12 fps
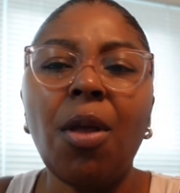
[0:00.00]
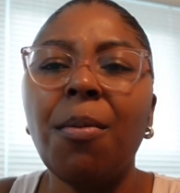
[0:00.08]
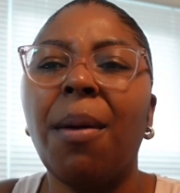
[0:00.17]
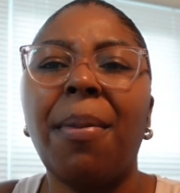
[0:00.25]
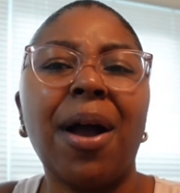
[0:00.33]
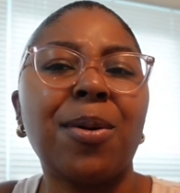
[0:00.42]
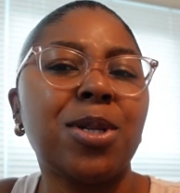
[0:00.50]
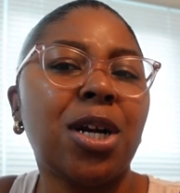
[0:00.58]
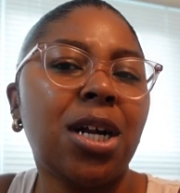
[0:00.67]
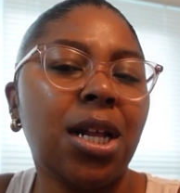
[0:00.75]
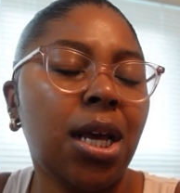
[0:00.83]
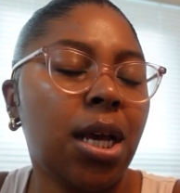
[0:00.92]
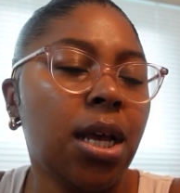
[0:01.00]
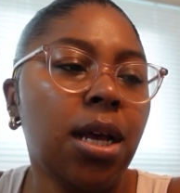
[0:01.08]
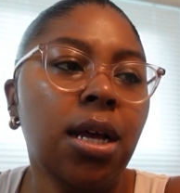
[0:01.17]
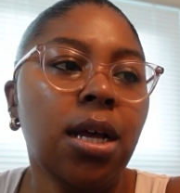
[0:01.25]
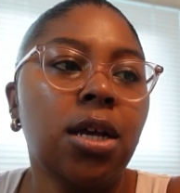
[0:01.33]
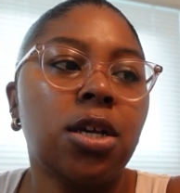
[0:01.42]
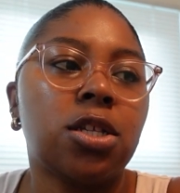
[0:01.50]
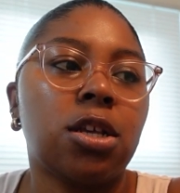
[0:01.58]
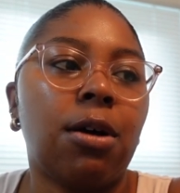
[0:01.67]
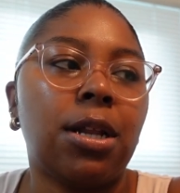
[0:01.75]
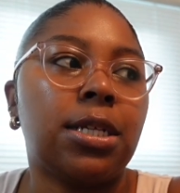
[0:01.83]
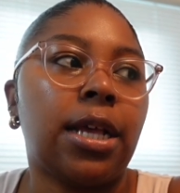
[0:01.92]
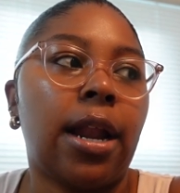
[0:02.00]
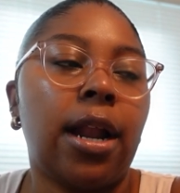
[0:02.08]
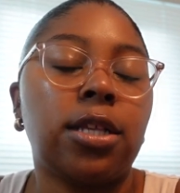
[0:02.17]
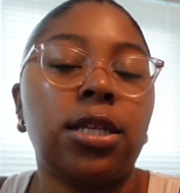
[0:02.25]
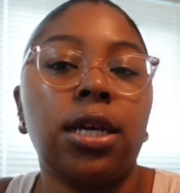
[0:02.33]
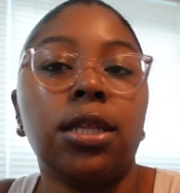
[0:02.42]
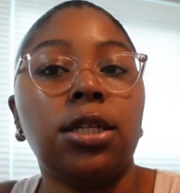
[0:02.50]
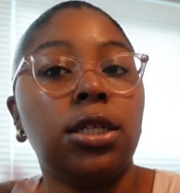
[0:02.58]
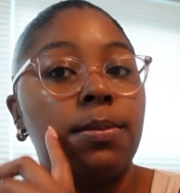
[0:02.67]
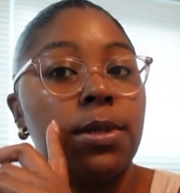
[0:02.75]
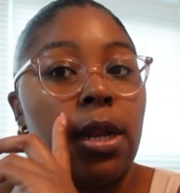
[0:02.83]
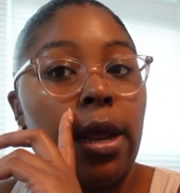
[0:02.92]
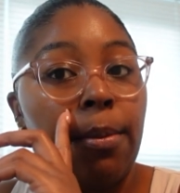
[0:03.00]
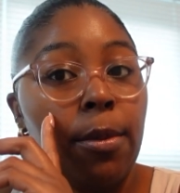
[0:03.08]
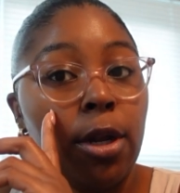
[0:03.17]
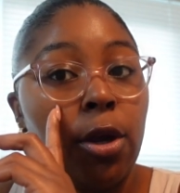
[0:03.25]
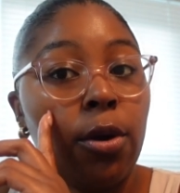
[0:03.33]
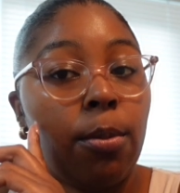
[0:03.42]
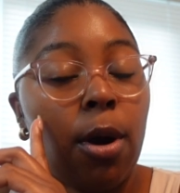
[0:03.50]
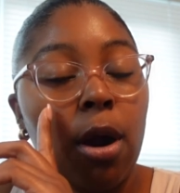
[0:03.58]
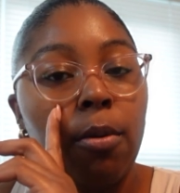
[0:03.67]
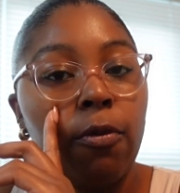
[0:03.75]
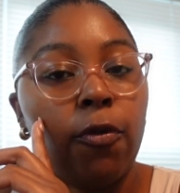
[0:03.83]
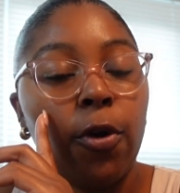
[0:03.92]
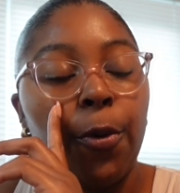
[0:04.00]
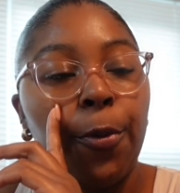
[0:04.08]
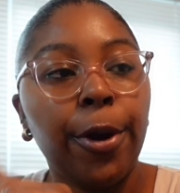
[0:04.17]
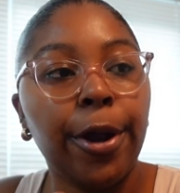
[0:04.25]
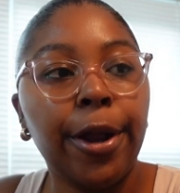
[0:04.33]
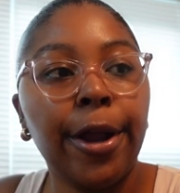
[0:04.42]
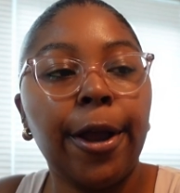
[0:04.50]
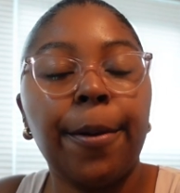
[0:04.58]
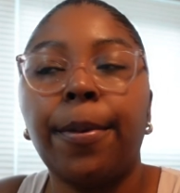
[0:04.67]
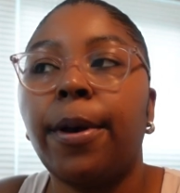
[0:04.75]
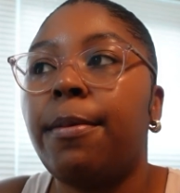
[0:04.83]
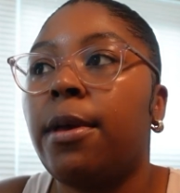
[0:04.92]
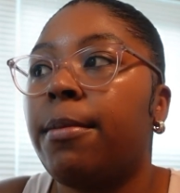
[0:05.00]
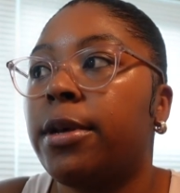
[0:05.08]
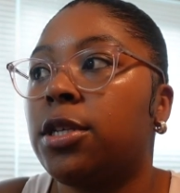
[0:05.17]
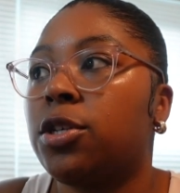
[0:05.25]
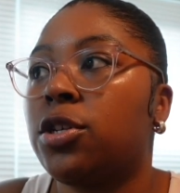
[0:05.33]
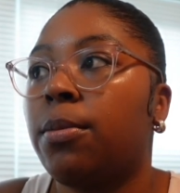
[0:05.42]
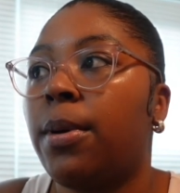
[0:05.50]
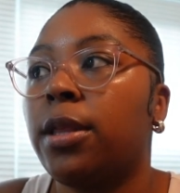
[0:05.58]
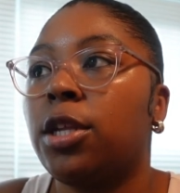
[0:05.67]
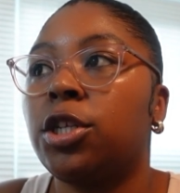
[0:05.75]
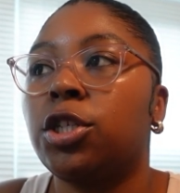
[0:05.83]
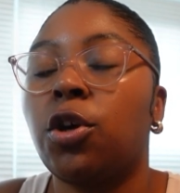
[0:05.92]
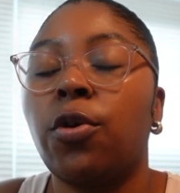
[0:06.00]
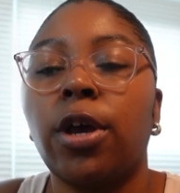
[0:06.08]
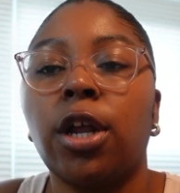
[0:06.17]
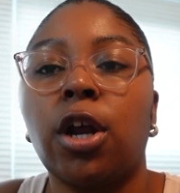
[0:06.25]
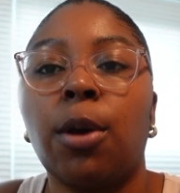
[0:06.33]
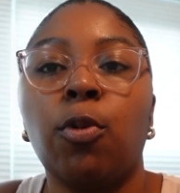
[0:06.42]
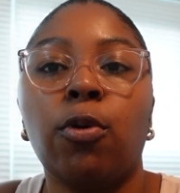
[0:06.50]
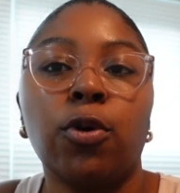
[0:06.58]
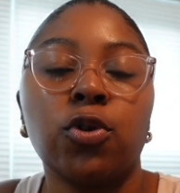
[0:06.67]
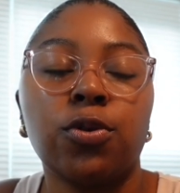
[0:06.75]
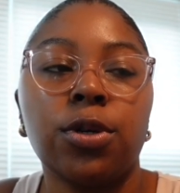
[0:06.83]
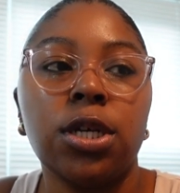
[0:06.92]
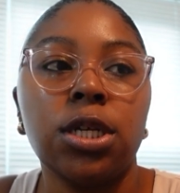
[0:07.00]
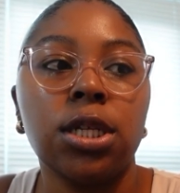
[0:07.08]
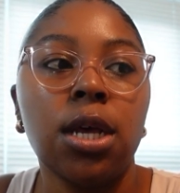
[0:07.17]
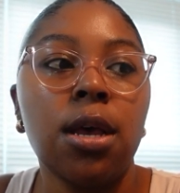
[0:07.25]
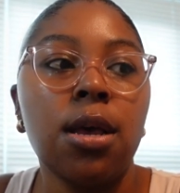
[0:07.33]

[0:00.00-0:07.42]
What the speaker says: My back was hurting, so I decided not to hit the gym today. I'm gonna go tomorrow before work, but me and my sister are about to just go get a couple groceries.